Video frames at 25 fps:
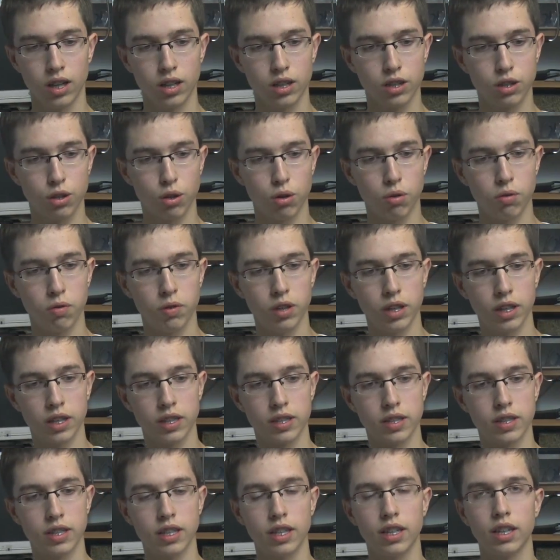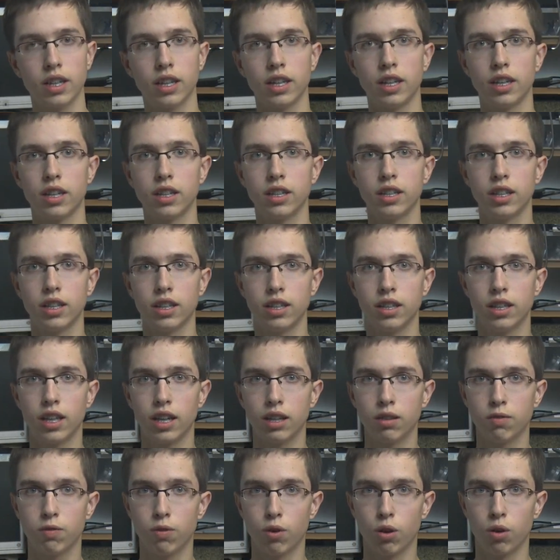So we can see here
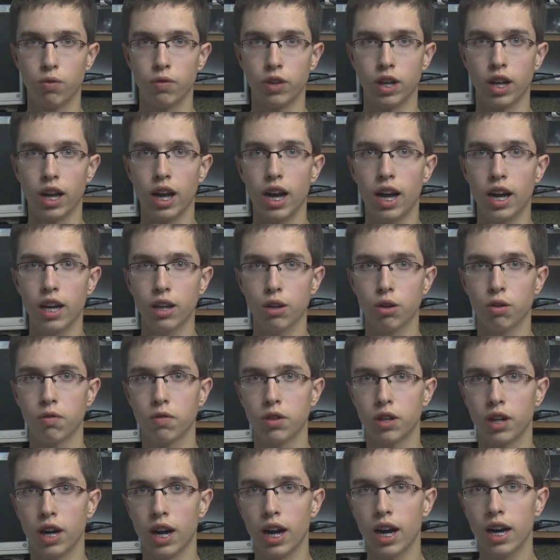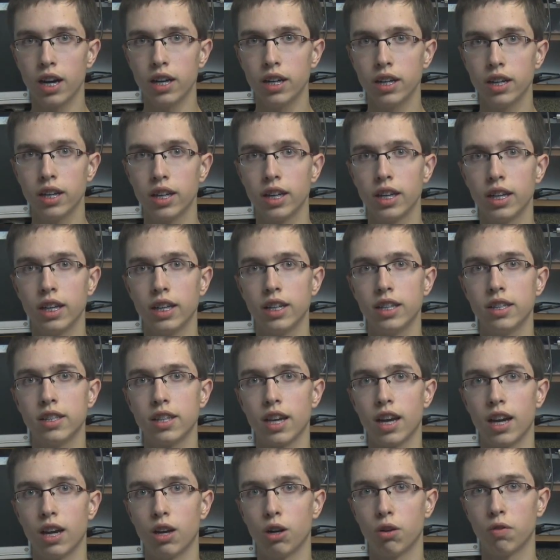that formula. I over R is
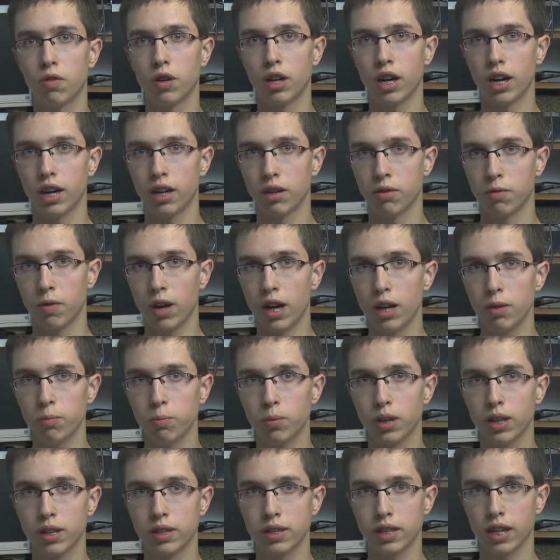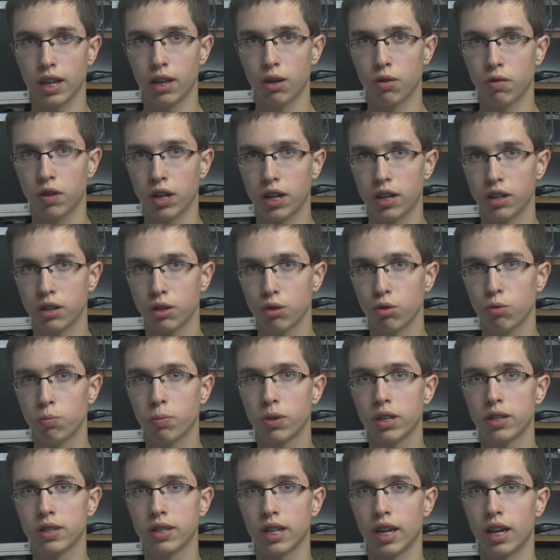I over R1 plus I over R2
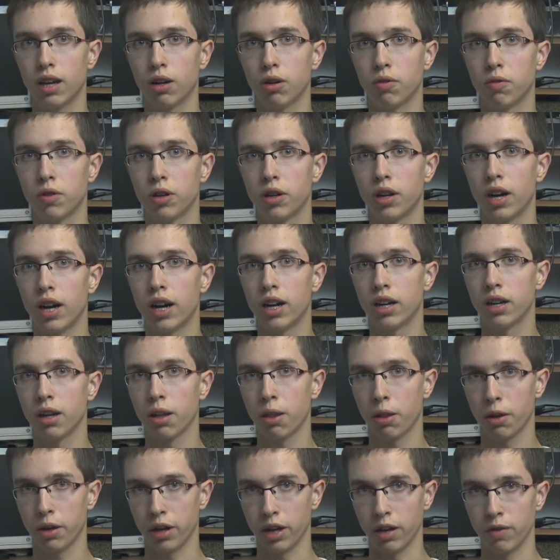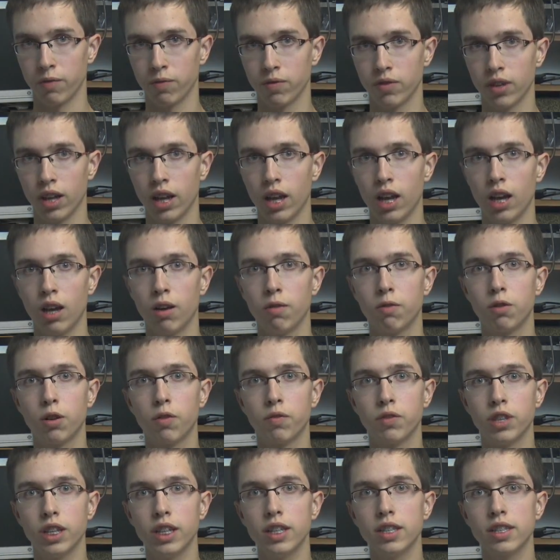plus I over R3.
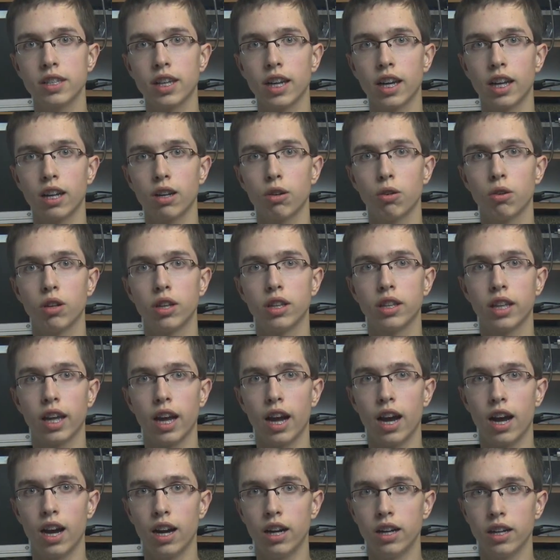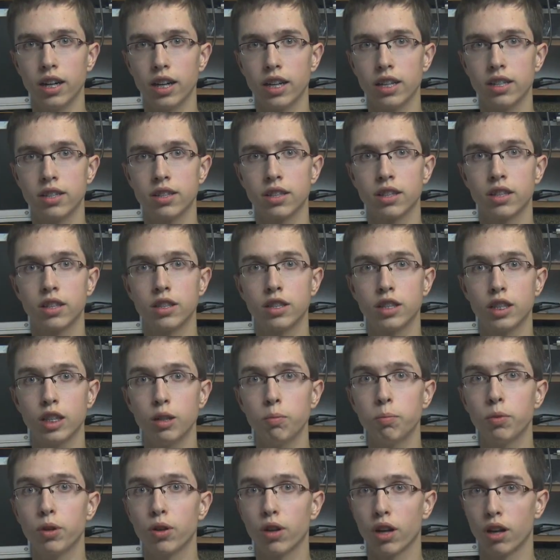From this, calculate R as a
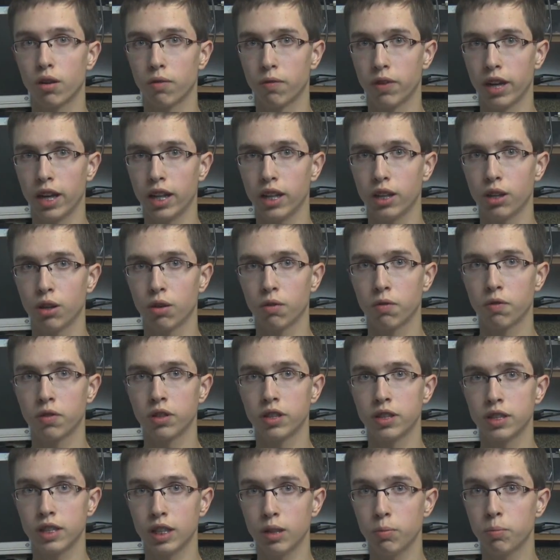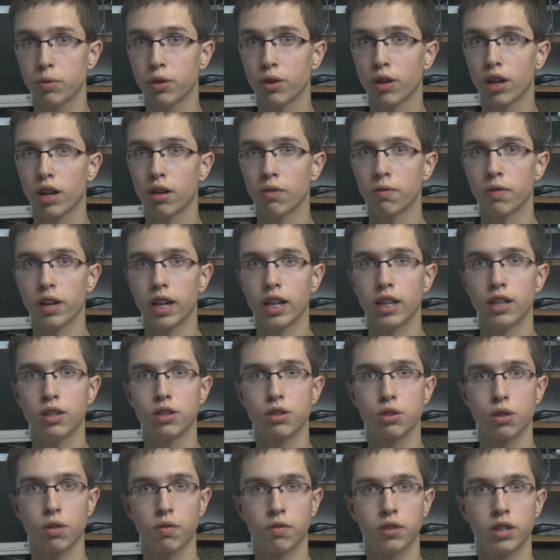reciprocal value of reciprocal
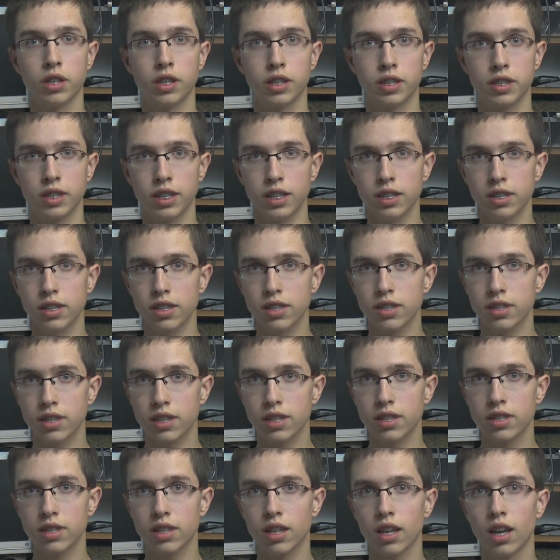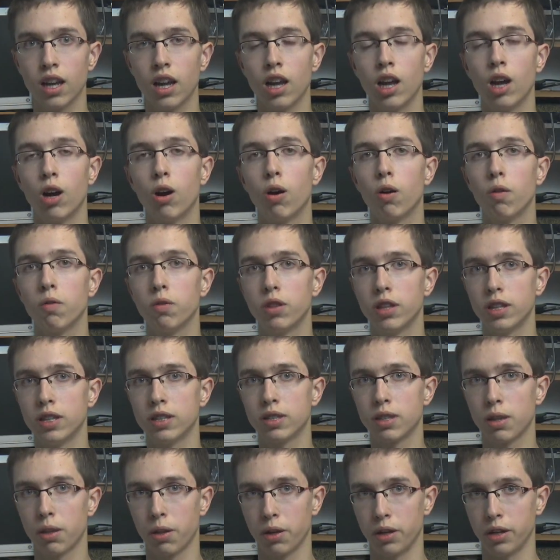values of the resistances of
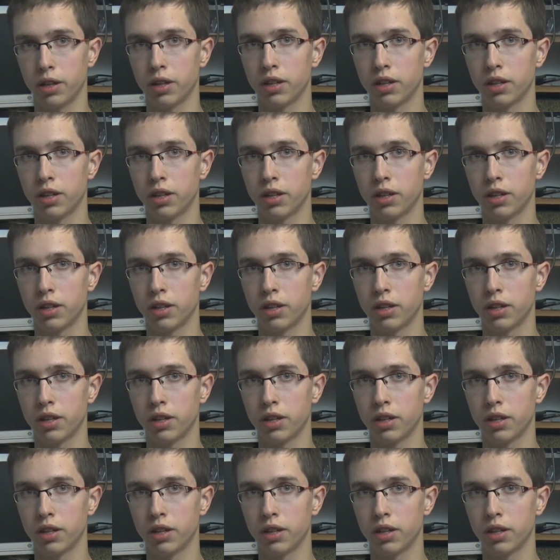these three